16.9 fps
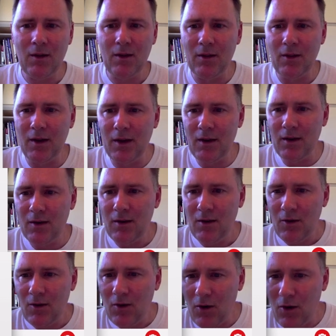then
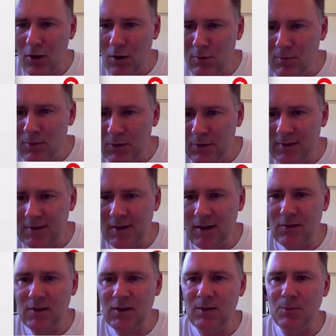almost
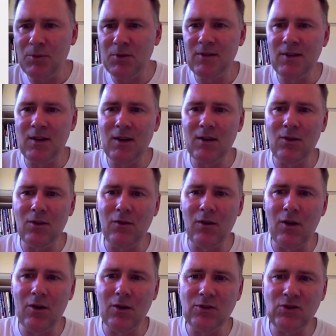70% of
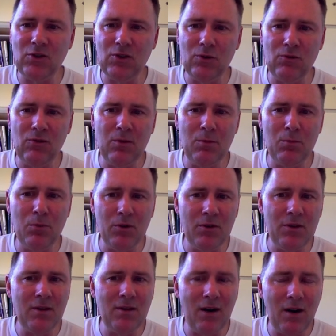all children put
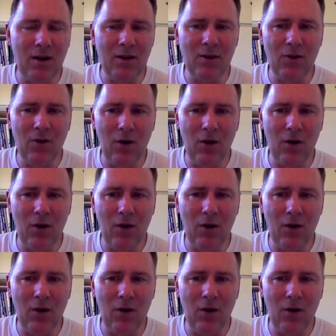the target